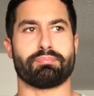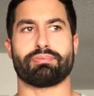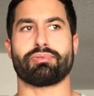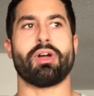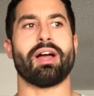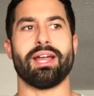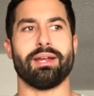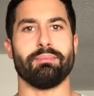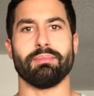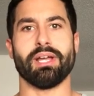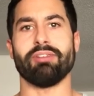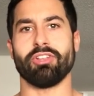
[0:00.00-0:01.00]

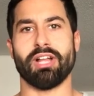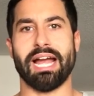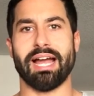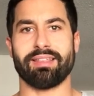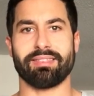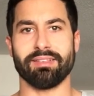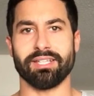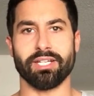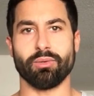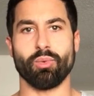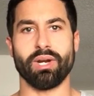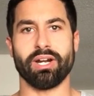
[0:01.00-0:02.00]
prime level athlete
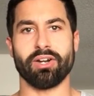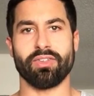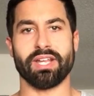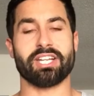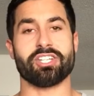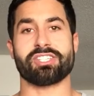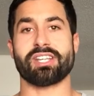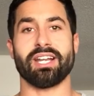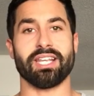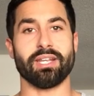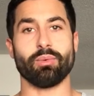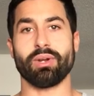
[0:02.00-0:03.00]
where they can just kind
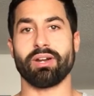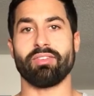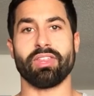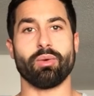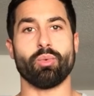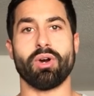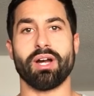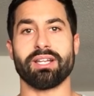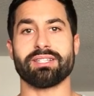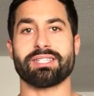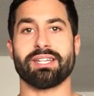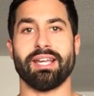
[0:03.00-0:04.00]
of eat whatever they
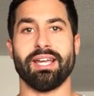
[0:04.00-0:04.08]
want